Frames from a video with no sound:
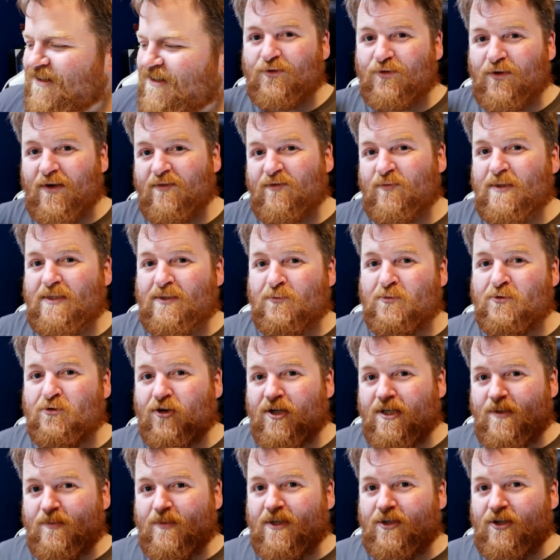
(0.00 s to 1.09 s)
So you have to be
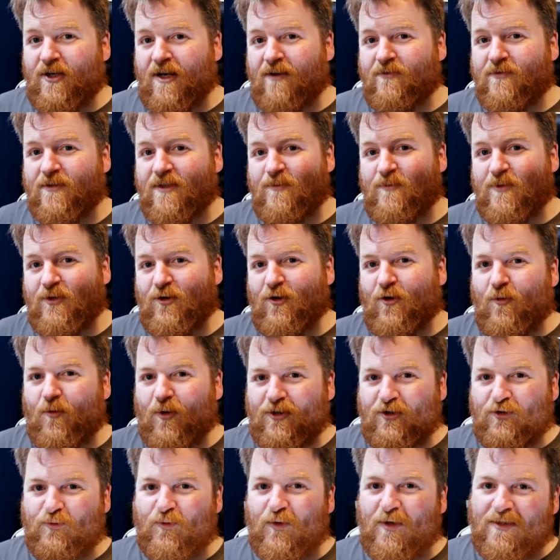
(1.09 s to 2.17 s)
subscribed, and you have to let me know
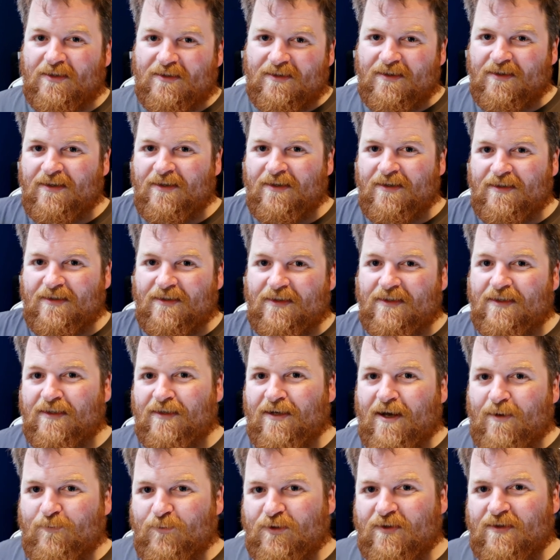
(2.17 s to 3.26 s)
what you want in the
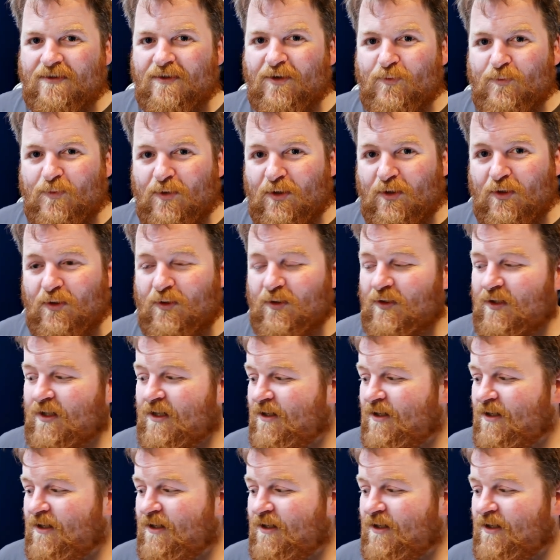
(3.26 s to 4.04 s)
comments down below.